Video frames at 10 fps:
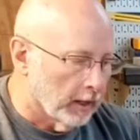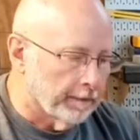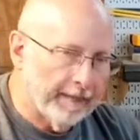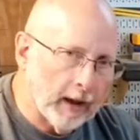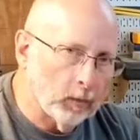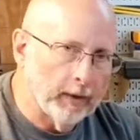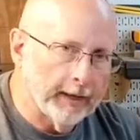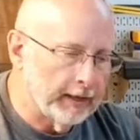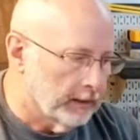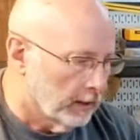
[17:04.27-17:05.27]
That
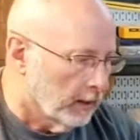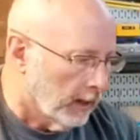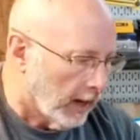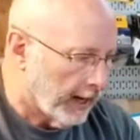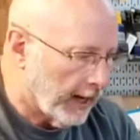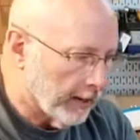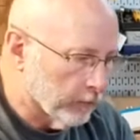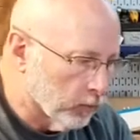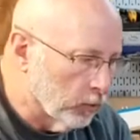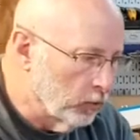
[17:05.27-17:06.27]
way I have
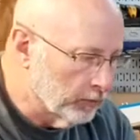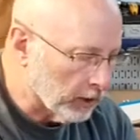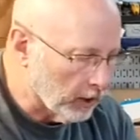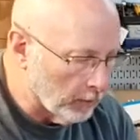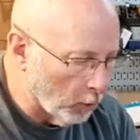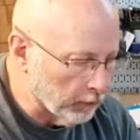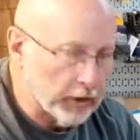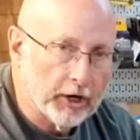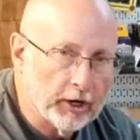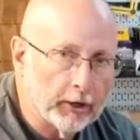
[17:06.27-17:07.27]
room to come over
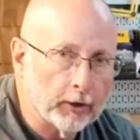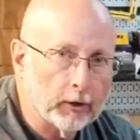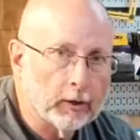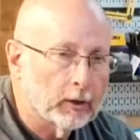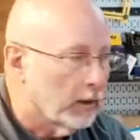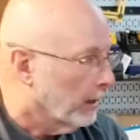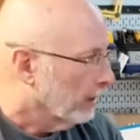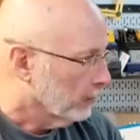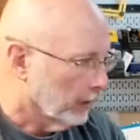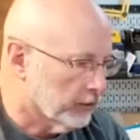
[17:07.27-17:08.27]
here.
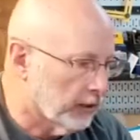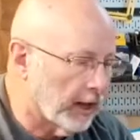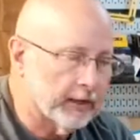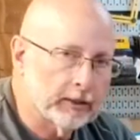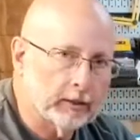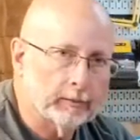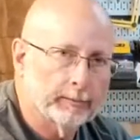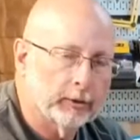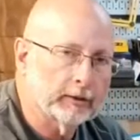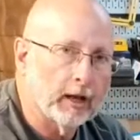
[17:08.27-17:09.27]
Let's say I
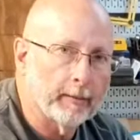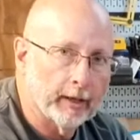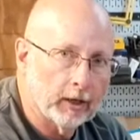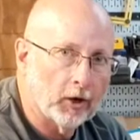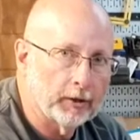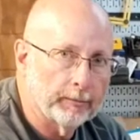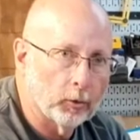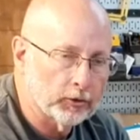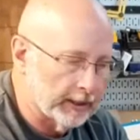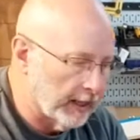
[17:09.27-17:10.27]
put down my cutting
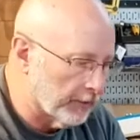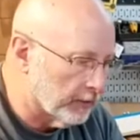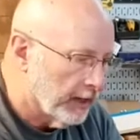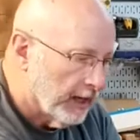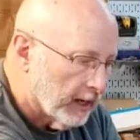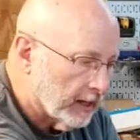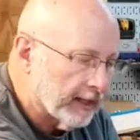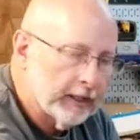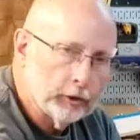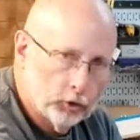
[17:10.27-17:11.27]
board together and I
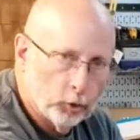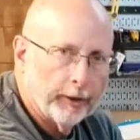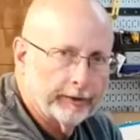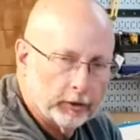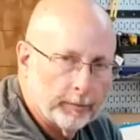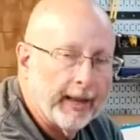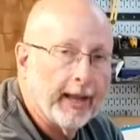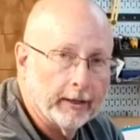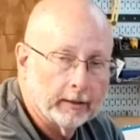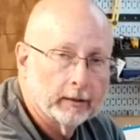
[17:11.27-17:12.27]
got a joint that's
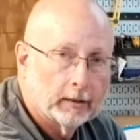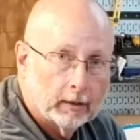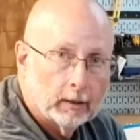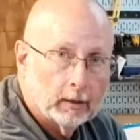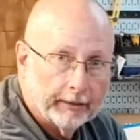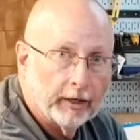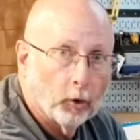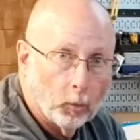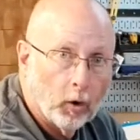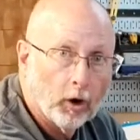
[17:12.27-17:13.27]
bad. They don't
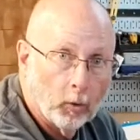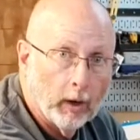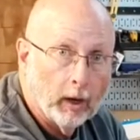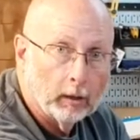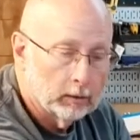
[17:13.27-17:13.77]
work well.